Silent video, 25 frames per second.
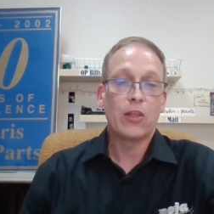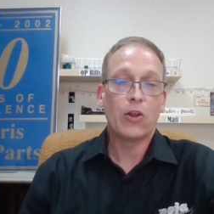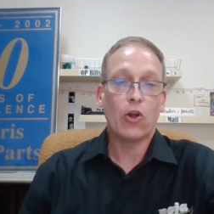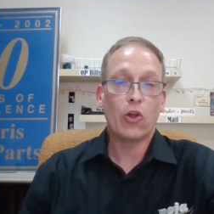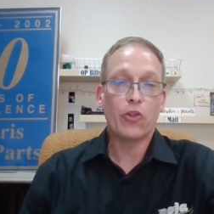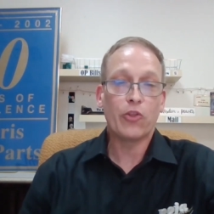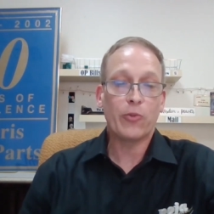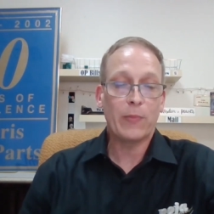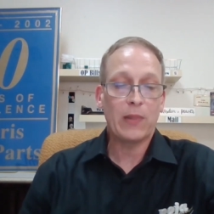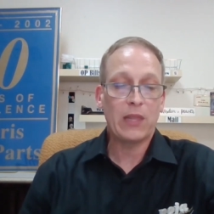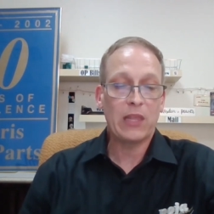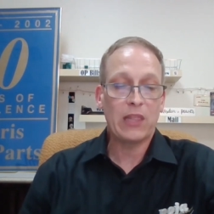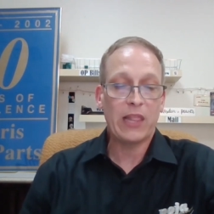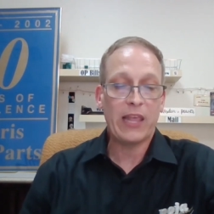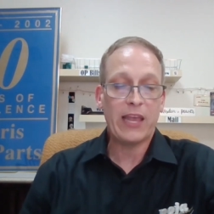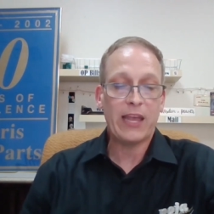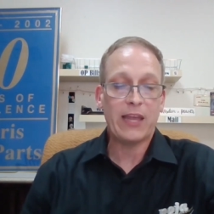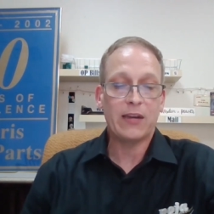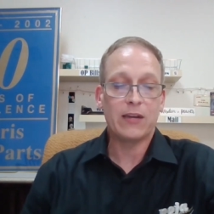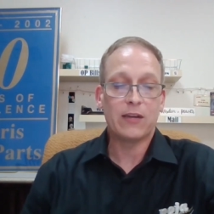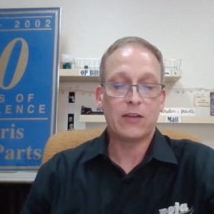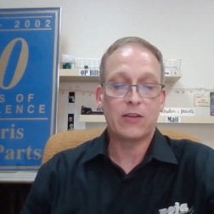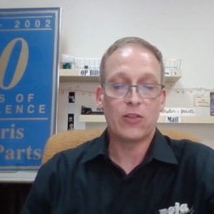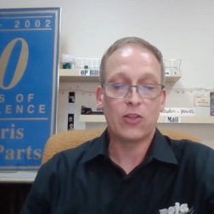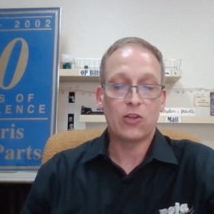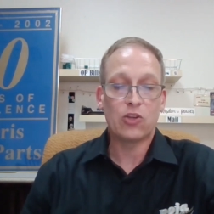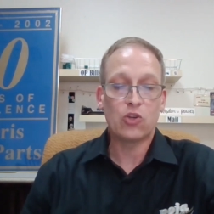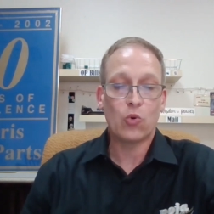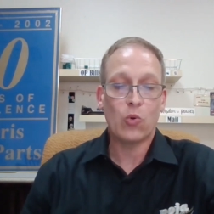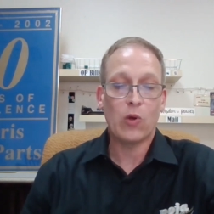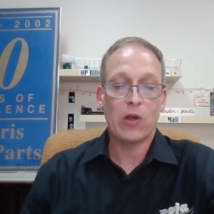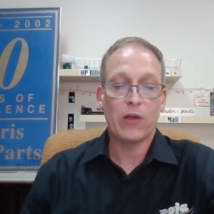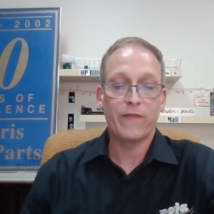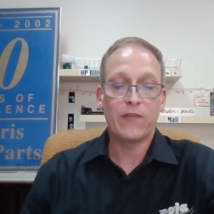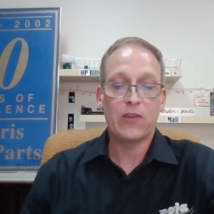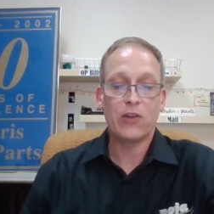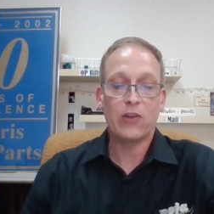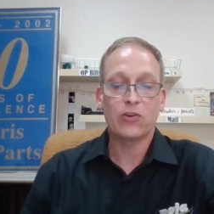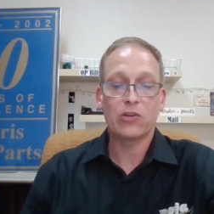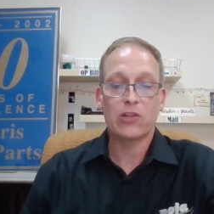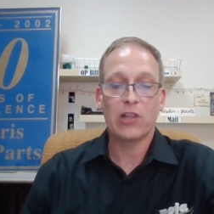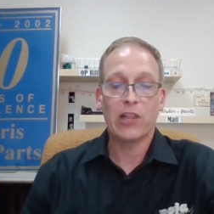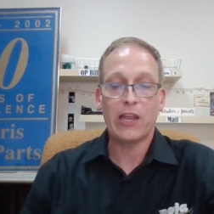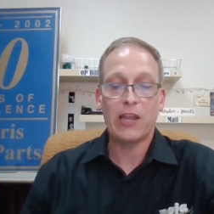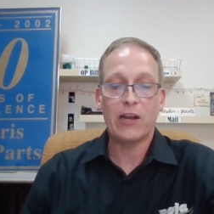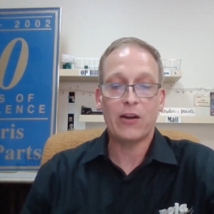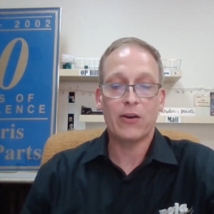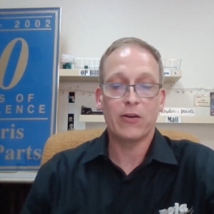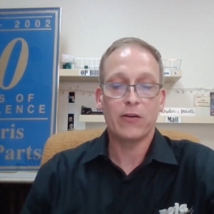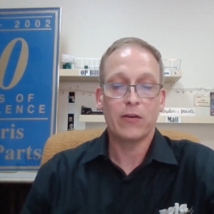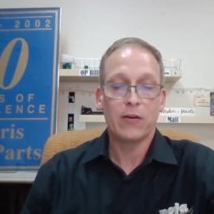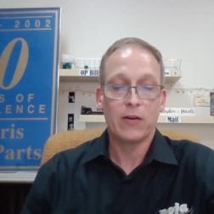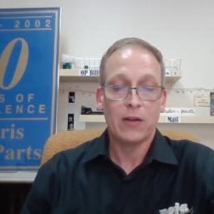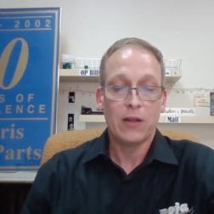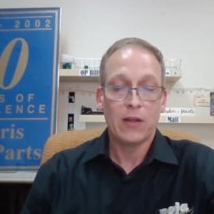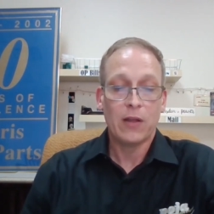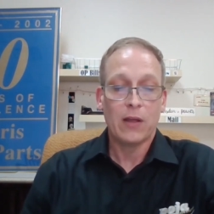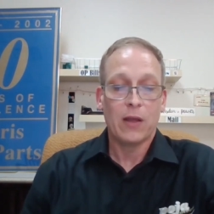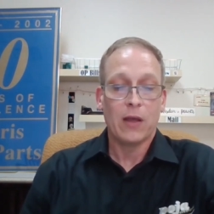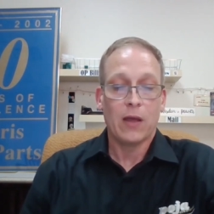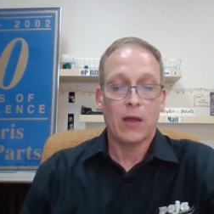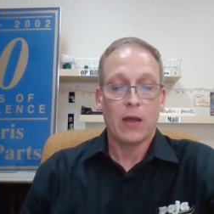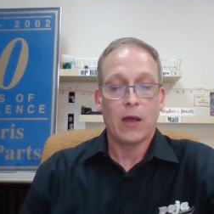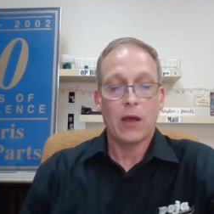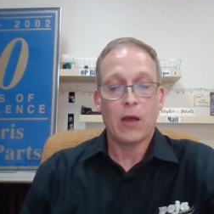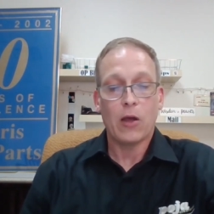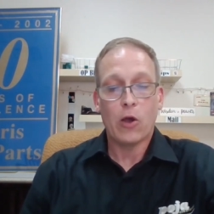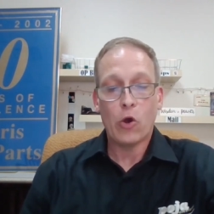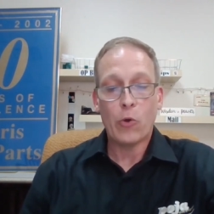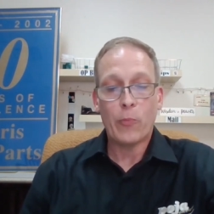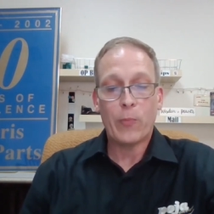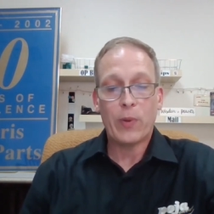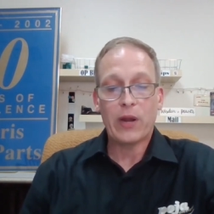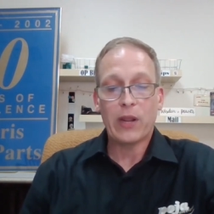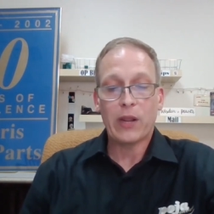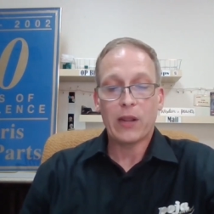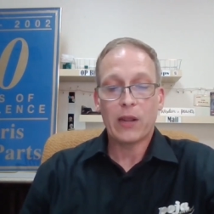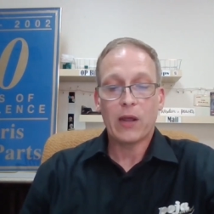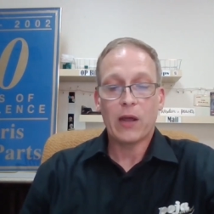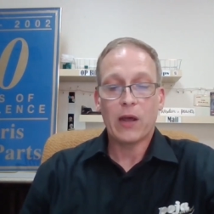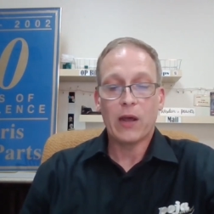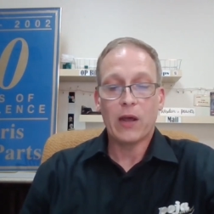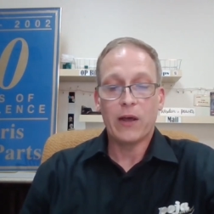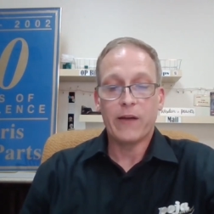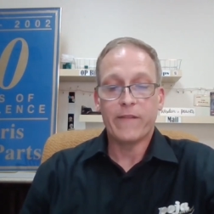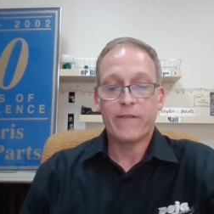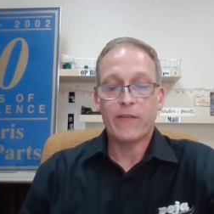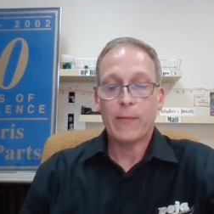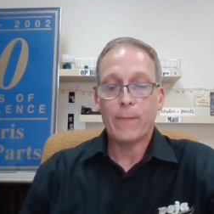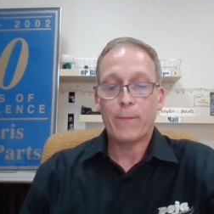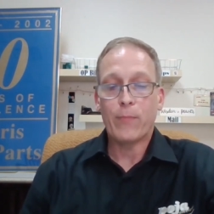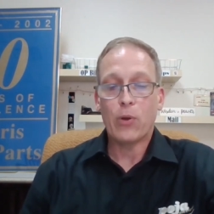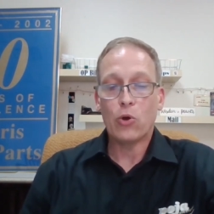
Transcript: that ultimately led to the twelve years later opening of